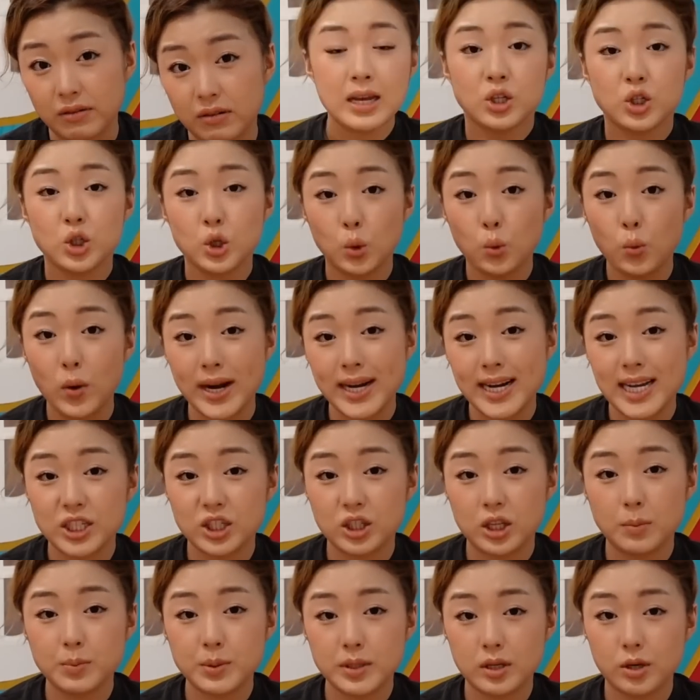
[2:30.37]
So when I
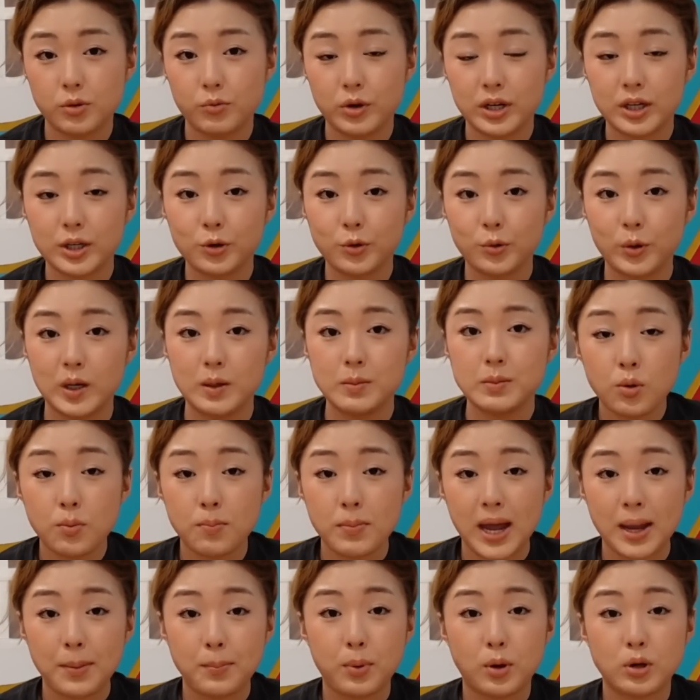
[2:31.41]
stopped steroid cream,
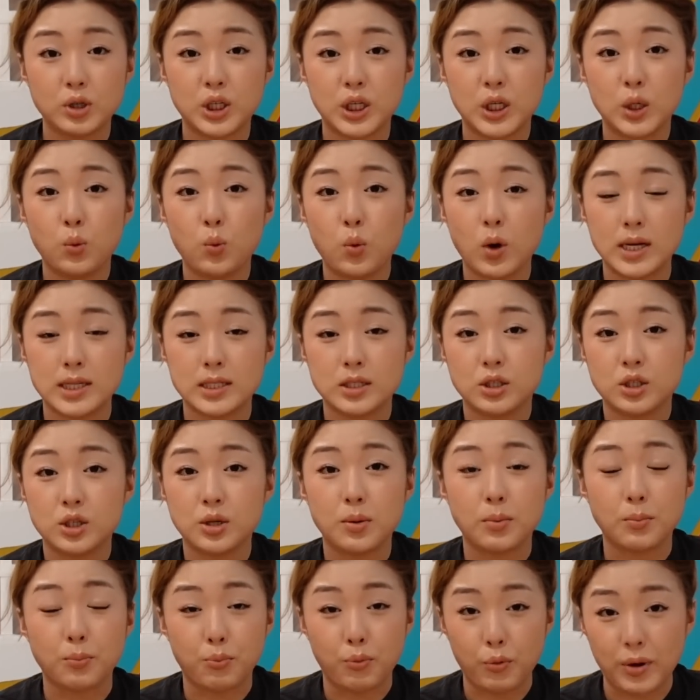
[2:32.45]
my body
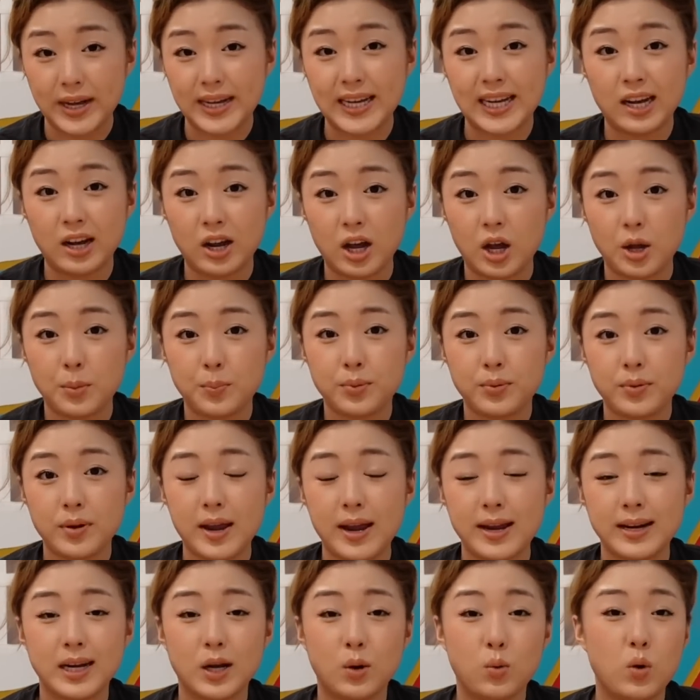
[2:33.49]
was breaking up
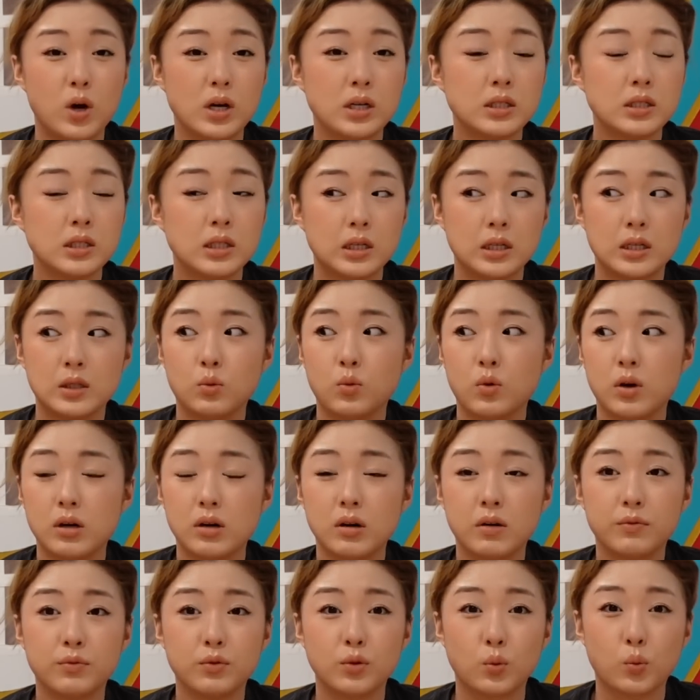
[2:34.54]
and I was in one
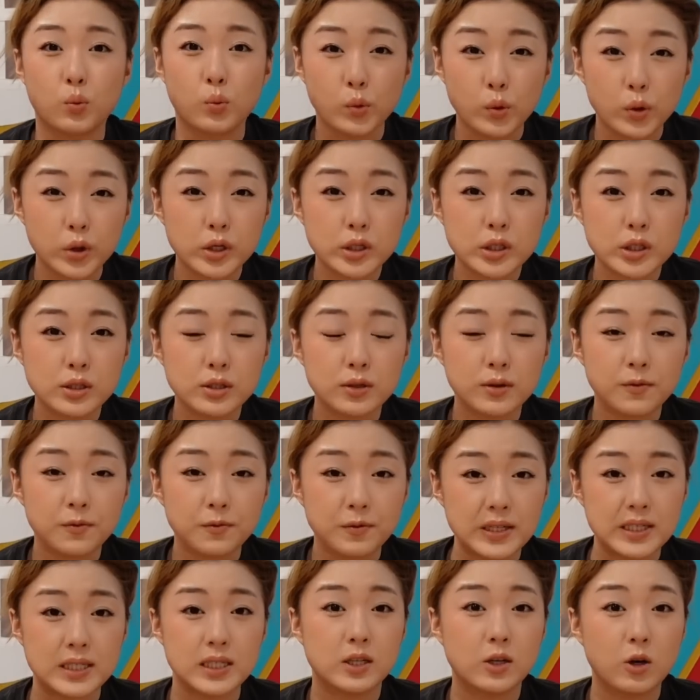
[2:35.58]
of the worst
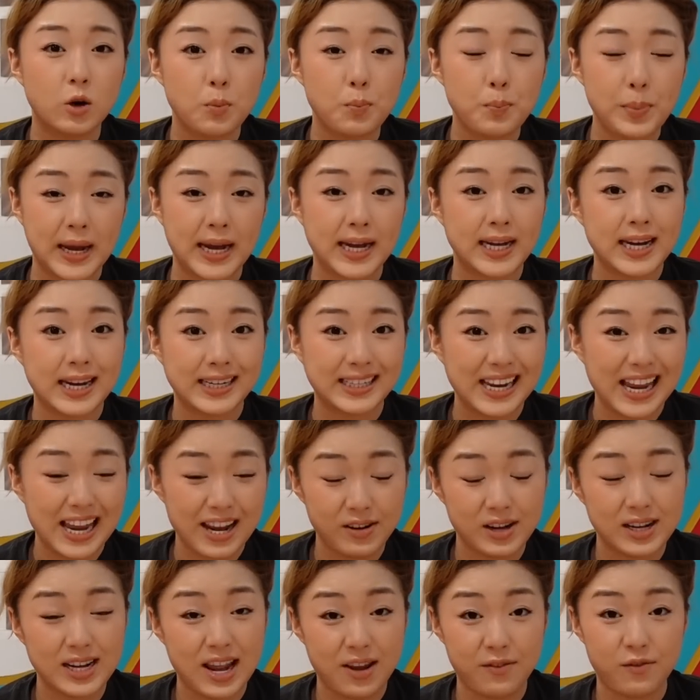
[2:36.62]
physical pain
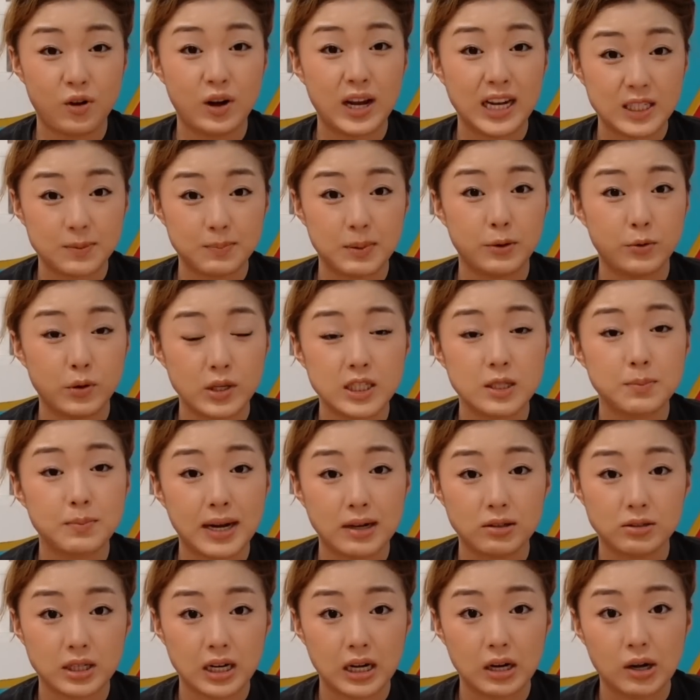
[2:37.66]
I've never experienced in my
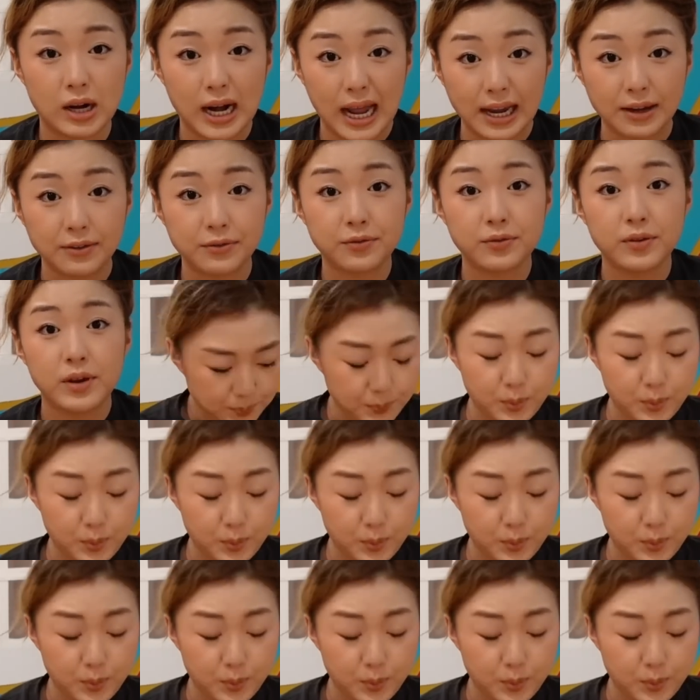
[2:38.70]
entire life.